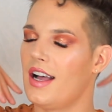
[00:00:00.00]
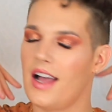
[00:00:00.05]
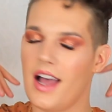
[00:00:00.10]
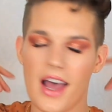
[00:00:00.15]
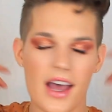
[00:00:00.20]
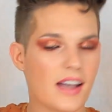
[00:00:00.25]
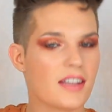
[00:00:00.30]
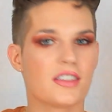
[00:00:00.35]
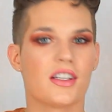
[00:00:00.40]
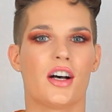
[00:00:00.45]

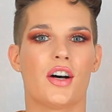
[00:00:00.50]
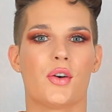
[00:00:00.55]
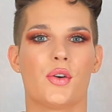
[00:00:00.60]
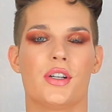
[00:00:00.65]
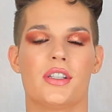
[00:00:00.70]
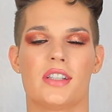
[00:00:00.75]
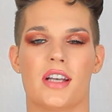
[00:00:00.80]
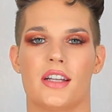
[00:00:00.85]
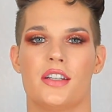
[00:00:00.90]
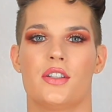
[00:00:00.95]
As
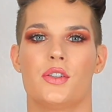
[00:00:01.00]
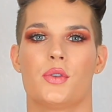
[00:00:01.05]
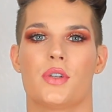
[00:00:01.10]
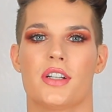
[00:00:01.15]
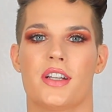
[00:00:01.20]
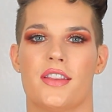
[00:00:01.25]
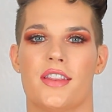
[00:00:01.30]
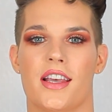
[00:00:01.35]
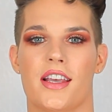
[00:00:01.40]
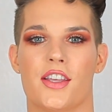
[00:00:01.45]
always, I do want
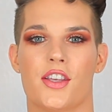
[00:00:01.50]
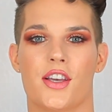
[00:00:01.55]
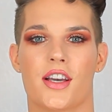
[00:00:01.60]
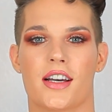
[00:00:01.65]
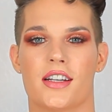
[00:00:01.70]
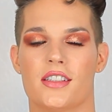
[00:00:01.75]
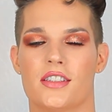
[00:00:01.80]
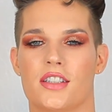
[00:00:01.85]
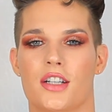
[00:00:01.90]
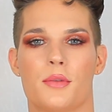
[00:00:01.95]
to thank you
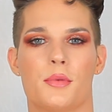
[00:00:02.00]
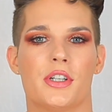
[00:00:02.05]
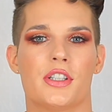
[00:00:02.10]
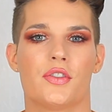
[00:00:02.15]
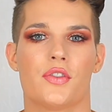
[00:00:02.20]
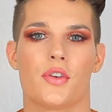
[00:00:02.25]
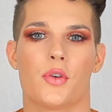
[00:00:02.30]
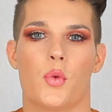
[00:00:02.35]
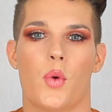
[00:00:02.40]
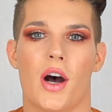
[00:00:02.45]
guys so much
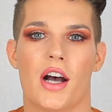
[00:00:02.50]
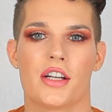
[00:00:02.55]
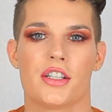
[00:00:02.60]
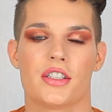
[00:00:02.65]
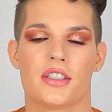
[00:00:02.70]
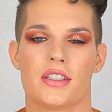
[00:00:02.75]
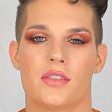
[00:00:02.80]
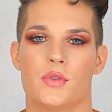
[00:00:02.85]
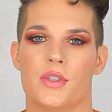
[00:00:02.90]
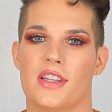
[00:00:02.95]
for
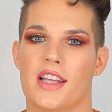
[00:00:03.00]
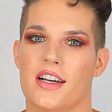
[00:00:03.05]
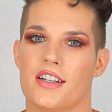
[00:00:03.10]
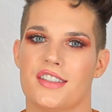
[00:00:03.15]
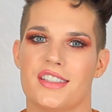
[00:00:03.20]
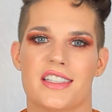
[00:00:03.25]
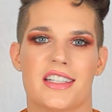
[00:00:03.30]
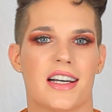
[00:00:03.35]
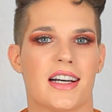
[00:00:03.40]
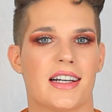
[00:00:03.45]
watching. Without
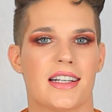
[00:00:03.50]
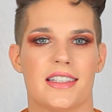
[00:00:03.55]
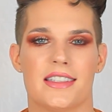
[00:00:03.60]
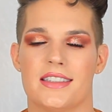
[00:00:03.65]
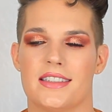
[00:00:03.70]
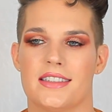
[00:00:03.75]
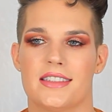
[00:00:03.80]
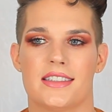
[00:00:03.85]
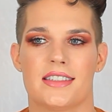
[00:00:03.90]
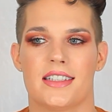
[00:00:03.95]
you
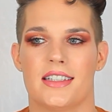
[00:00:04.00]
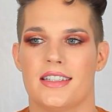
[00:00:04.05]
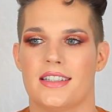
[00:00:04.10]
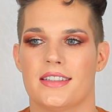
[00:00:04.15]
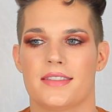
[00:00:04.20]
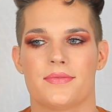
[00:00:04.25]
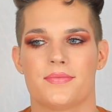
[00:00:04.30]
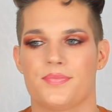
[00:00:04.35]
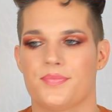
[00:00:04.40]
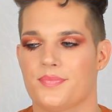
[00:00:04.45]
guys,
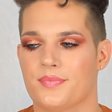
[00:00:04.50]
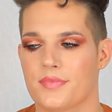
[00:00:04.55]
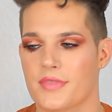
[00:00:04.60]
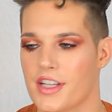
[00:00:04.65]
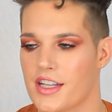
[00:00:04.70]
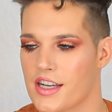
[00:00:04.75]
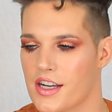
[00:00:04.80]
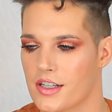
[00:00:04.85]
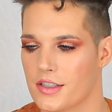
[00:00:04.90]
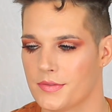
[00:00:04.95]

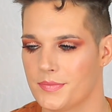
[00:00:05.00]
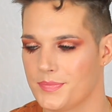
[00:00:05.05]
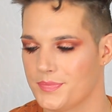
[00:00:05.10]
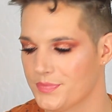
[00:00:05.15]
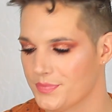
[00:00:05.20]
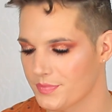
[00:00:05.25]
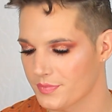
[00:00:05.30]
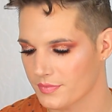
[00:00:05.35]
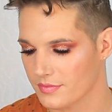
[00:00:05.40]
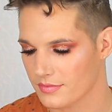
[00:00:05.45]
you know,
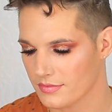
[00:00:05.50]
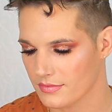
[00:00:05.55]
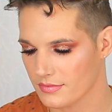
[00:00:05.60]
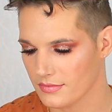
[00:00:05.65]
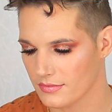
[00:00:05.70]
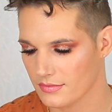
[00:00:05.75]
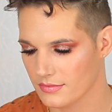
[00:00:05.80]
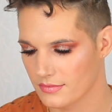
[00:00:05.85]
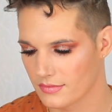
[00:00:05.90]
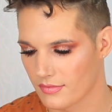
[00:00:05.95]

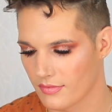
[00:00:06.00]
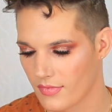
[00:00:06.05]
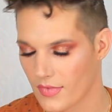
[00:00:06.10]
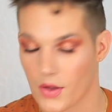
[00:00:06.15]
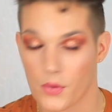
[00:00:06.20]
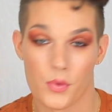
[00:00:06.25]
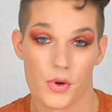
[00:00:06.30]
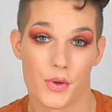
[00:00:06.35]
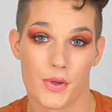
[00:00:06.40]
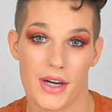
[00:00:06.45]

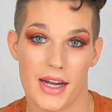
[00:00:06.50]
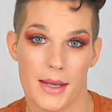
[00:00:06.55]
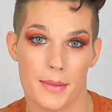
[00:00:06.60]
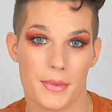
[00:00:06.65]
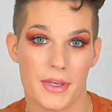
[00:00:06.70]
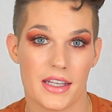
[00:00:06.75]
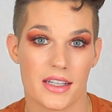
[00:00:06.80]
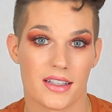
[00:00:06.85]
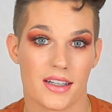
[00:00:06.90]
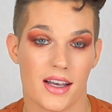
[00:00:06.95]
where would I
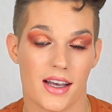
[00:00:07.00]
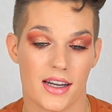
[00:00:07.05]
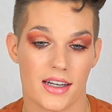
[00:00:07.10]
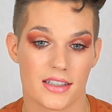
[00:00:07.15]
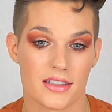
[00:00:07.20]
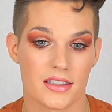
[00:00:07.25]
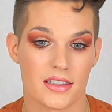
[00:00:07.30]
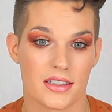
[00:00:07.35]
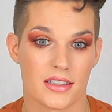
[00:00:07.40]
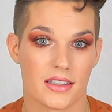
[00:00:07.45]
be,
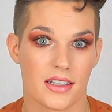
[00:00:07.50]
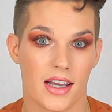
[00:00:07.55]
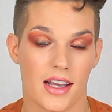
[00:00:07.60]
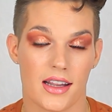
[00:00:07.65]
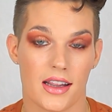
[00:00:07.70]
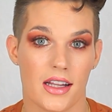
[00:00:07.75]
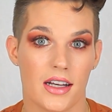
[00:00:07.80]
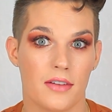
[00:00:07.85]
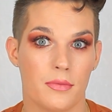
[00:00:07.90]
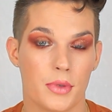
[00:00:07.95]
honestly? I
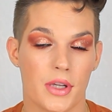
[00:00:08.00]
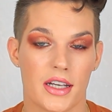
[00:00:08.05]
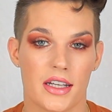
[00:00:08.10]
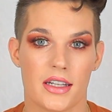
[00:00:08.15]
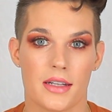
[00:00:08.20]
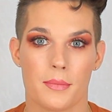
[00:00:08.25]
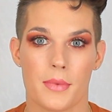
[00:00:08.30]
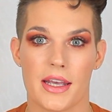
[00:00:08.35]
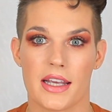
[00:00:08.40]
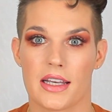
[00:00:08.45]
love playing
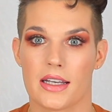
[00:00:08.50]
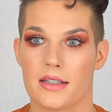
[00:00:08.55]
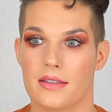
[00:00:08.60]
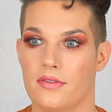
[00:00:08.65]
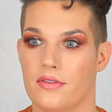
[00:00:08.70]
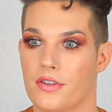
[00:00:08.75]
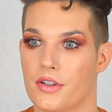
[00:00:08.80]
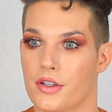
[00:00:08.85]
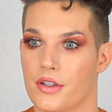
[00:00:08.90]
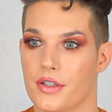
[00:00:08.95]
in makeup,
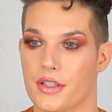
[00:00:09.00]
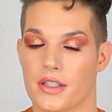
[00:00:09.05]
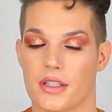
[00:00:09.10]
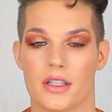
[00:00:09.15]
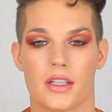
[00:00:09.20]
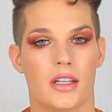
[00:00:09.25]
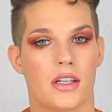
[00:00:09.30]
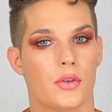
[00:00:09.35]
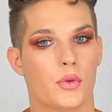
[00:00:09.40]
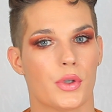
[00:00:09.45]

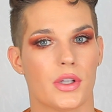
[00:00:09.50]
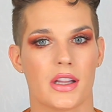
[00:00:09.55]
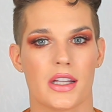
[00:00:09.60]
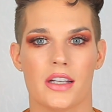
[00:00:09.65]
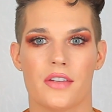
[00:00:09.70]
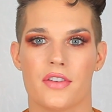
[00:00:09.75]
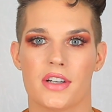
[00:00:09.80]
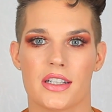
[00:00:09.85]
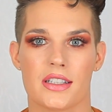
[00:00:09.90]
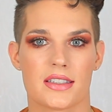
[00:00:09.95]
very
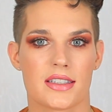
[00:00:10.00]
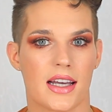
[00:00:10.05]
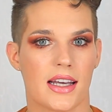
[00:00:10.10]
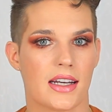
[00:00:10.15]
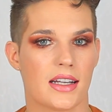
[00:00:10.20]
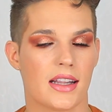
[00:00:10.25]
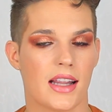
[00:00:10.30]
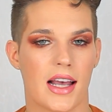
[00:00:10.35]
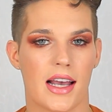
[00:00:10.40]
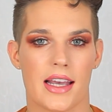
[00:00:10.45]
relieving. It's kind
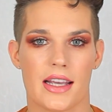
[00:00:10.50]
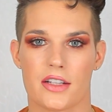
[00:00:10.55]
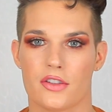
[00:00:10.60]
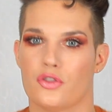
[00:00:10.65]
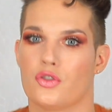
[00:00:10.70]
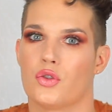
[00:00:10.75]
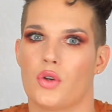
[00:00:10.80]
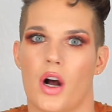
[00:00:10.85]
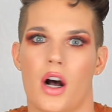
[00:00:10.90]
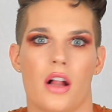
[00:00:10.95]
of like
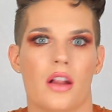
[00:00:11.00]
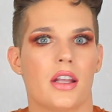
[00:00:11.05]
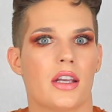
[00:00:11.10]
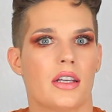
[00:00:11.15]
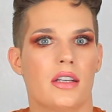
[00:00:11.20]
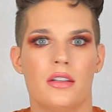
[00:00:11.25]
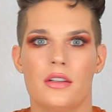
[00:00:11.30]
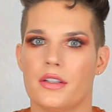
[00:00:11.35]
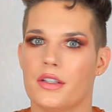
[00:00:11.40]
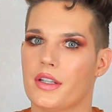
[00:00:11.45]
drawing,
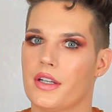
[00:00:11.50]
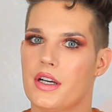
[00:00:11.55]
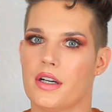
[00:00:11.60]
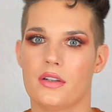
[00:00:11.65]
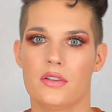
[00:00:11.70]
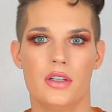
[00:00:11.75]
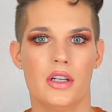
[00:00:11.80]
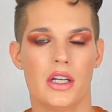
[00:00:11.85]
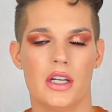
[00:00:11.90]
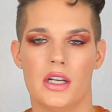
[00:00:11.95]
you
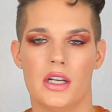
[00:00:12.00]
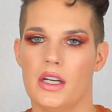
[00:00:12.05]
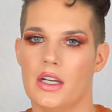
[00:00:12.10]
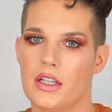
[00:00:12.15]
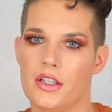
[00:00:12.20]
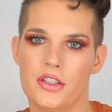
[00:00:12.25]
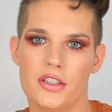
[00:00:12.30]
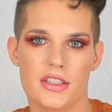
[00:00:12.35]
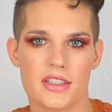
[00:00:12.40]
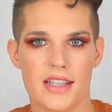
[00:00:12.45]
know.
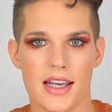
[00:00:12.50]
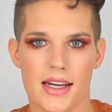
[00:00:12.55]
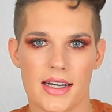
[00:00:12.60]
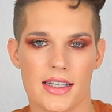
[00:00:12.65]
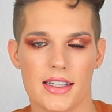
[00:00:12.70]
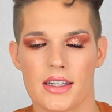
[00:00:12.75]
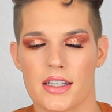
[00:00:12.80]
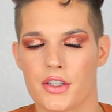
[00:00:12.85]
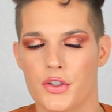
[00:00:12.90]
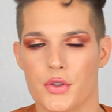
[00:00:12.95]
You just got to
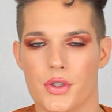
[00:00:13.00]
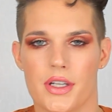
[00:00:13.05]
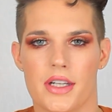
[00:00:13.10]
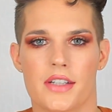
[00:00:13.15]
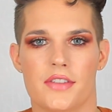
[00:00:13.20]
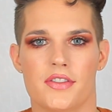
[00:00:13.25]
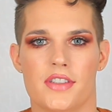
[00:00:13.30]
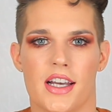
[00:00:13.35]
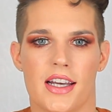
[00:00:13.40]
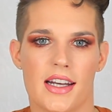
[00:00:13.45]
get the
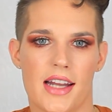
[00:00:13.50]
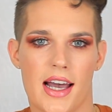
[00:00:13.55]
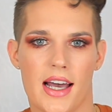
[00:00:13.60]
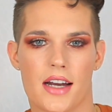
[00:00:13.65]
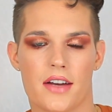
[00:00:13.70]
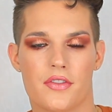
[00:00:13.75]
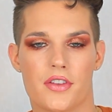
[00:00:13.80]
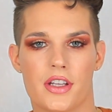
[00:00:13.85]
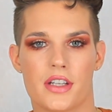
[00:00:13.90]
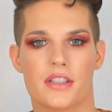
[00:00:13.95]
creative side out
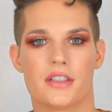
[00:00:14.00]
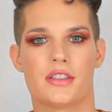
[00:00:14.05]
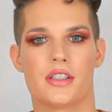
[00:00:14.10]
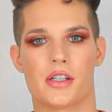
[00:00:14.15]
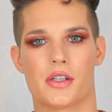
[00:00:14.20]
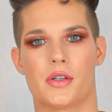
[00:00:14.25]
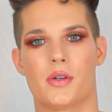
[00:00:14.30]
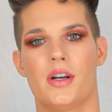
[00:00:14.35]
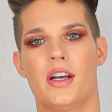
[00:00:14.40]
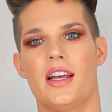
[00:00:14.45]
of you.
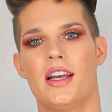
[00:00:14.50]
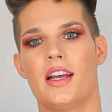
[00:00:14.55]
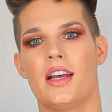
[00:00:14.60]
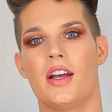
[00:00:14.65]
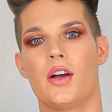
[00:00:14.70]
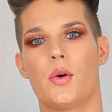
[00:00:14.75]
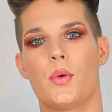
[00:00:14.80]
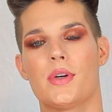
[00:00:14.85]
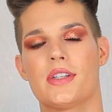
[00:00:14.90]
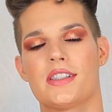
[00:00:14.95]
So
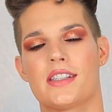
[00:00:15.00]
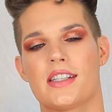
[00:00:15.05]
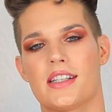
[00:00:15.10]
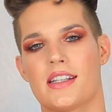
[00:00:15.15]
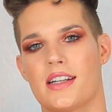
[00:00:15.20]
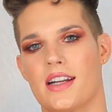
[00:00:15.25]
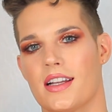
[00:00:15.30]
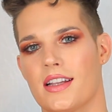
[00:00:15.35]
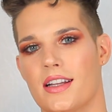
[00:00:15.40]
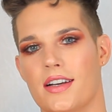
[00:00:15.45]
once
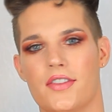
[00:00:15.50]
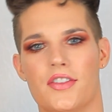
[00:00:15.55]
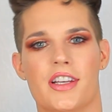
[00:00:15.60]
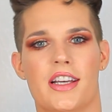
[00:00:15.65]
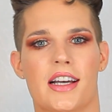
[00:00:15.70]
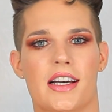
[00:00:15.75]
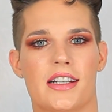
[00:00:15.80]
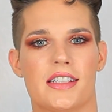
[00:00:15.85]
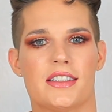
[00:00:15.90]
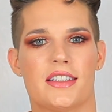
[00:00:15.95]
again, I love you
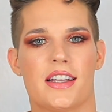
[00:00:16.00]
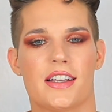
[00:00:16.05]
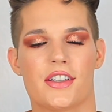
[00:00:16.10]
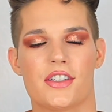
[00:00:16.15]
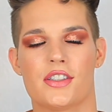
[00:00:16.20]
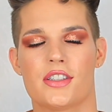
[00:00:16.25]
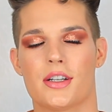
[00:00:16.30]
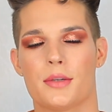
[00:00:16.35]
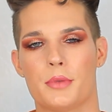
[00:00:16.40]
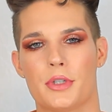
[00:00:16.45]
guys. Thank you
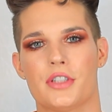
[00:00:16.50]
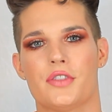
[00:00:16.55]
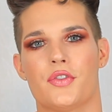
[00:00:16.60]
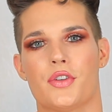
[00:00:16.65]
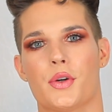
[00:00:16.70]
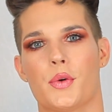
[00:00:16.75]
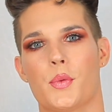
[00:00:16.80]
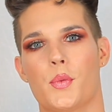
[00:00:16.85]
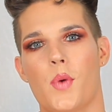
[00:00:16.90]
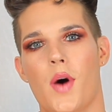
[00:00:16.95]
so much
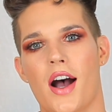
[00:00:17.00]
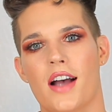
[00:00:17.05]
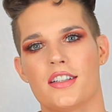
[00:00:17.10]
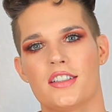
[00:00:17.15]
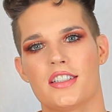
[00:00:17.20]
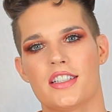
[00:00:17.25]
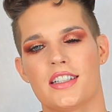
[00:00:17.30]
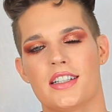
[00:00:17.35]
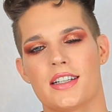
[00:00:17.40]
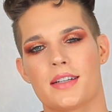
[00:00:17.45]
for
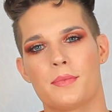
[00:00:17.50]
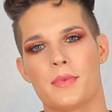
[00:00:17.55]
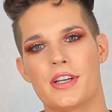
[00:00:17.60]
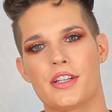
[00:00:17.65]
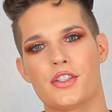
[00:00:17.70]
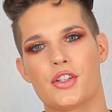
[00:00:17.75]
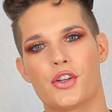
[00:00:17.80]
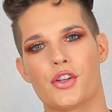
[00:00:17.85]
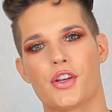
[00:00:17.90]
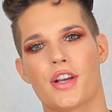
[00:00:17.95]
watching. Make
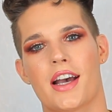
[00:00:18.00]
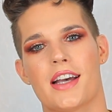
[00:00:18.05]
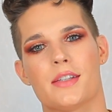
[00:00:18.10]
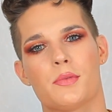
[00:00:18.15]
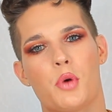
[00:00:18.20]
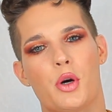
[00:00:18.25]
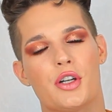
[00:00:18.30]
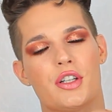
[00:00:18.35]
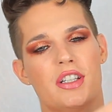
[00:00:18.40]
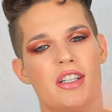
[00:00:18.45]
sure you guys
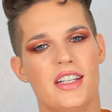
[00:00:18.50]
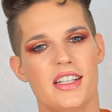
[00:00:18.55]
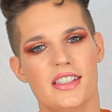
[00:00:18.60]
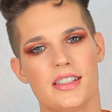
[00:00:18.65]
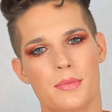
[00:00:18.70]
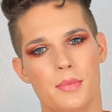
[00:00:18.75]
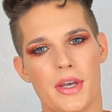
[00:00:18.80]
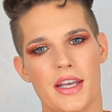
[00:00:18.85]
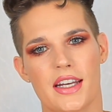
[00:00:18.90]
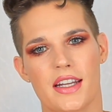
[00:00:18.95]

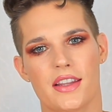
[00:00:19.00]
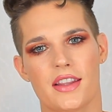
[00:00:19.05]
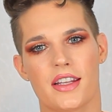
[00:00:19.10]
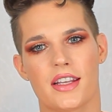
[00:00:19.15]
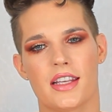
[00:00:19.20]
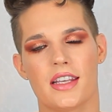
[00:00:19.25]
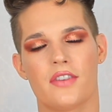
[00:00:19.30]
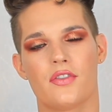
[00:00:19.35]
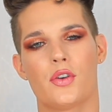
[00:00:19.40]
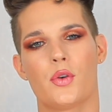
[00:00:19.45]
participate in the
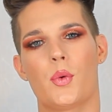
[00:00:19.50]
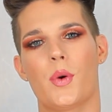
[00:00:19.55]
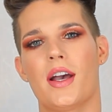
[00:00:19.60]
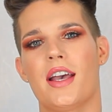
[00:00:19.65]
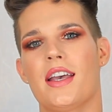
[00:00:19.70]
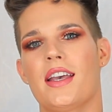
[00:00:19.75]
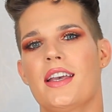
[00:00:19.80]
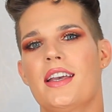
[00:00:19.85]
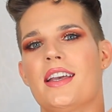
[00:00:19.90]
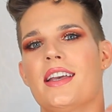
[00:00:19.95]

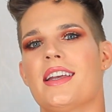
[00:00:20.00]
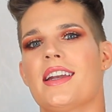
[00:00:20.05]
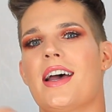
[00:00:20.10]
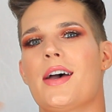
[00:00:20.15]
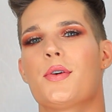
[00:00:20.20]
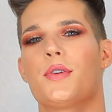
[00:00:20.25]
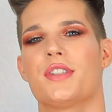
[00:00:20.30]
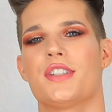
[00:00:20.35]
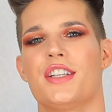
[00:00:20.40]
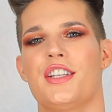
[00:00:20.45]
giveaway, and I
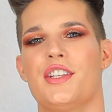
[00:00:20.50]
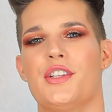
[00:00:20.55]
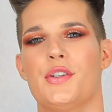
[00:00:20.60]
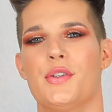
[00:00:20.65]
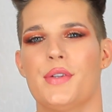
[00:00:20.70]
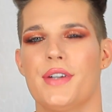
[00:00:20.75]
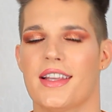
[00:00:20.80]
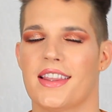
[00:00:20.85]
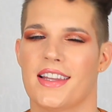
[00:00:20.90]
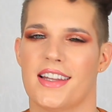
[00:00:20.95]
will see you
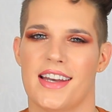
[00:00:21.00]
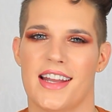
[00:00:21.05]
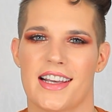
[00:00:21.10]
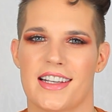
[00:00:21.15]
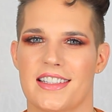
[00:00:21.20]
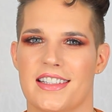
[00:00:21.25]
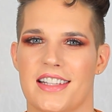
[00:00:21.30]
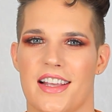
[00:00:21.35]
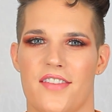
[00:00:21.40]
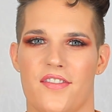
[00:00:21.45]
in the
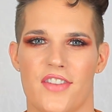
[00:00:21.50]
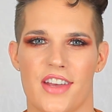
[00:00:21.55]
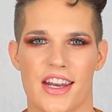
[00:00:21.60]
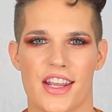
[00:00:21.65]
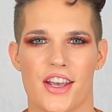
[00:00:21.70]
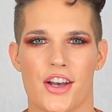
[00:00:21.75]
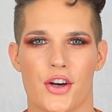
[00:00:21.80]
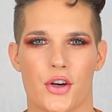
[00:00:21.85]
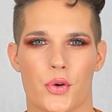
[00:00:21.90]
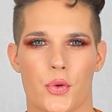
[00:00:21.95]
next
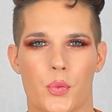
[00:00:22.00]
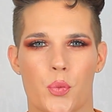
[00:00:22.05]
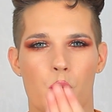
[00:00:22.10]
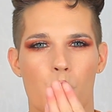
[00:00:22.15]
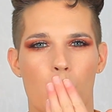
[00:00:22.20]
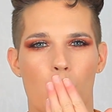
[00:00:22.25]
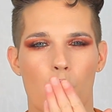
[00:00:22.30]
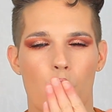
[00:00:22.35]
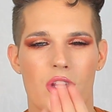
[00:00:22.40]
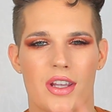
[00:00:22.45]
video.
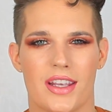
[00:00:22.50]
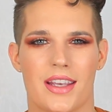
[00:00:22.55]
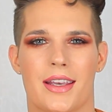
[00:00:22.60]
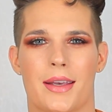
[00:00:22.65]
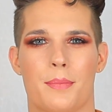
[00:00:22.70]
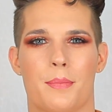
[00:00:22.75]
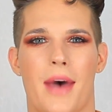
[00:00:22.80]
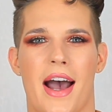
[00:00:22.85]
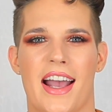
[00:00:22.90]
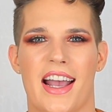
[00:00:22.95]

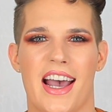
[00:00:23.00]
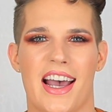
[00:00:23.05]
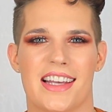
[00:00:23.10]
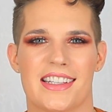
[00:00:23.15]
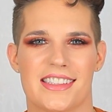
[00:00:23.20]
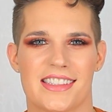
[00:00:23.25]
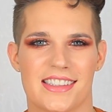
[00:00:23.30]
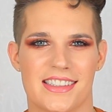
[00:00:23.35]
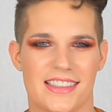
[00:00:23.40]
Bye, guys.